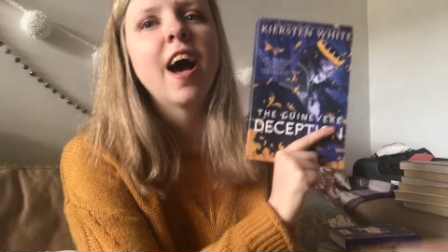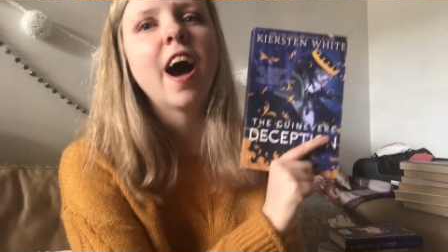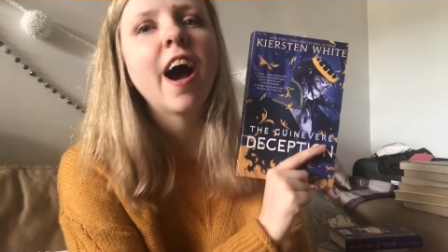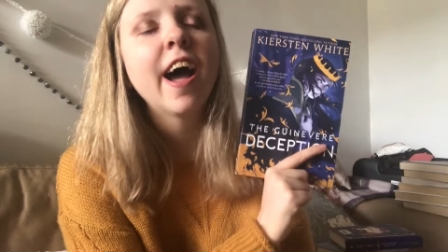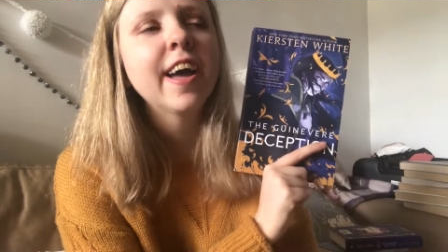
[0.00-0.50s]

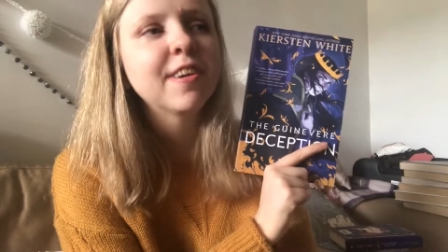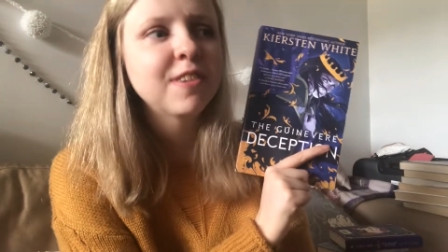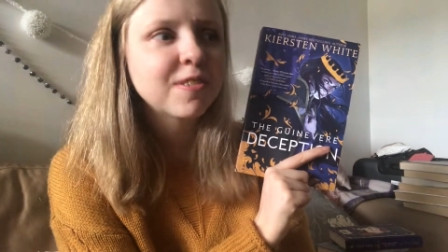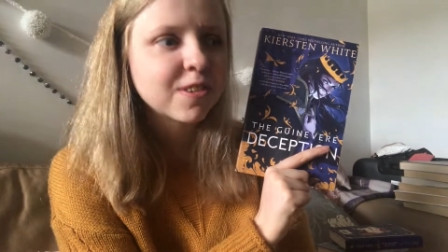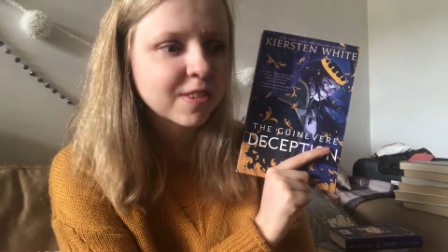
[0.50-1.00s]
I have
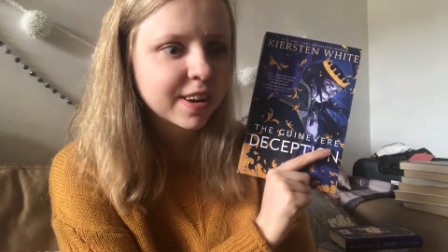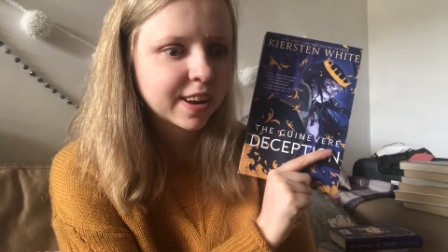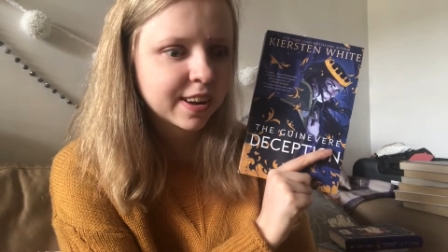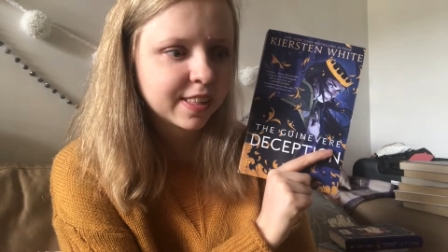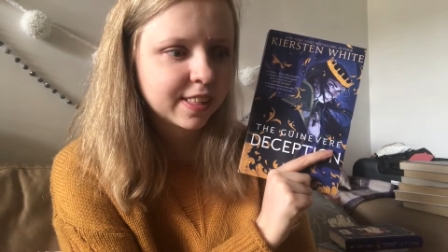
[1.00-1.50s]
never read
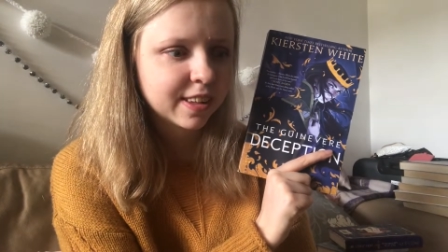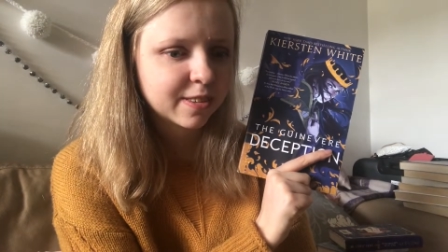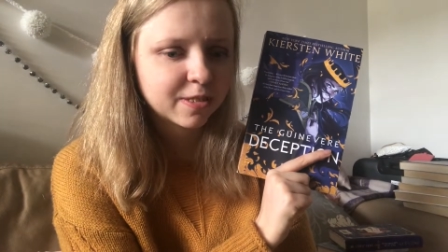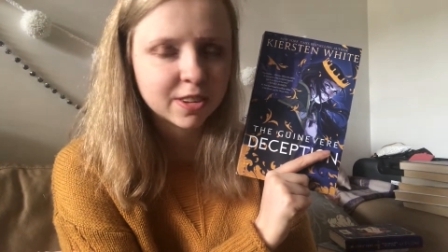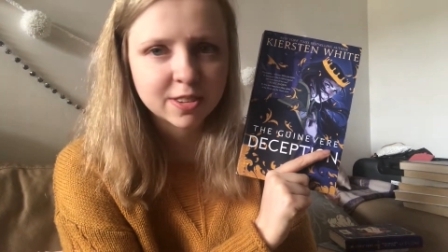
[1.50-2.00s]
anything
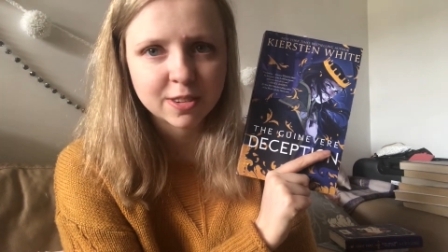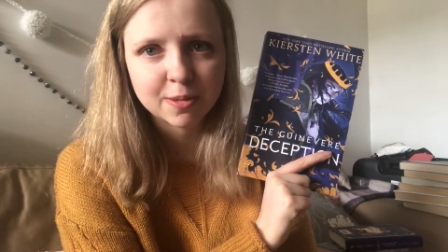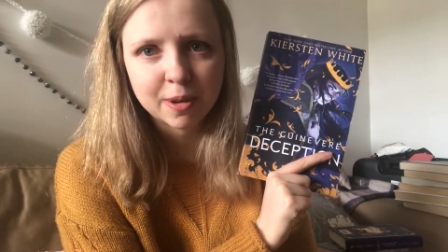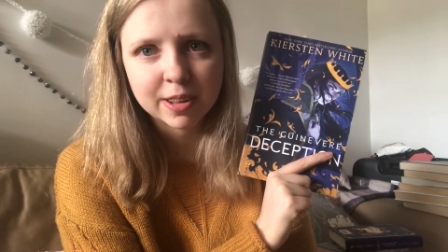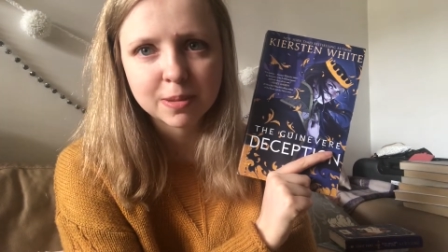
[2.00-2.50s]
of
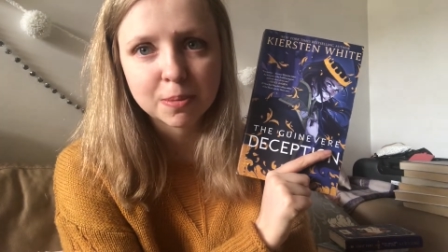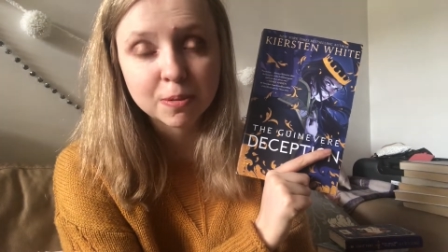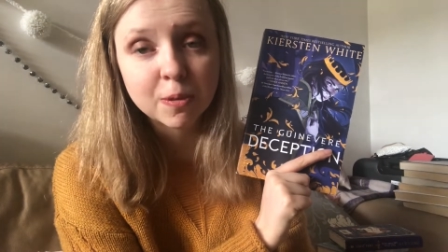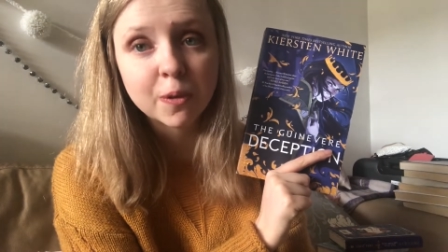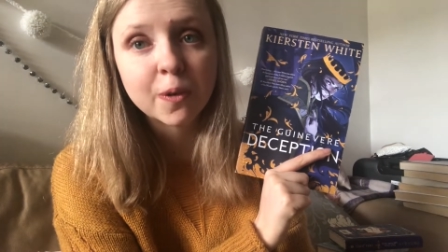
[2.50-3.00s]
Kirsten White's
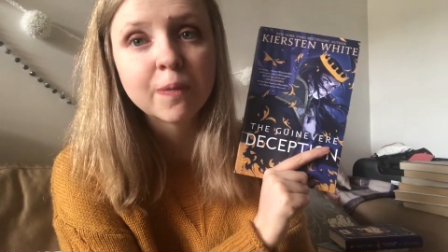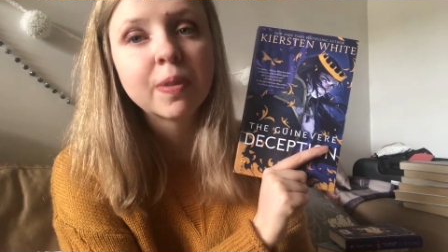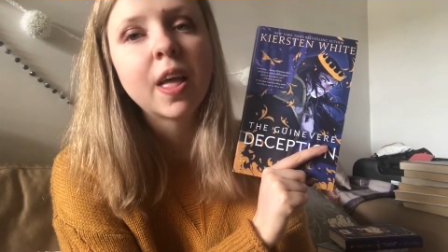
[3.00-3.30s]
before.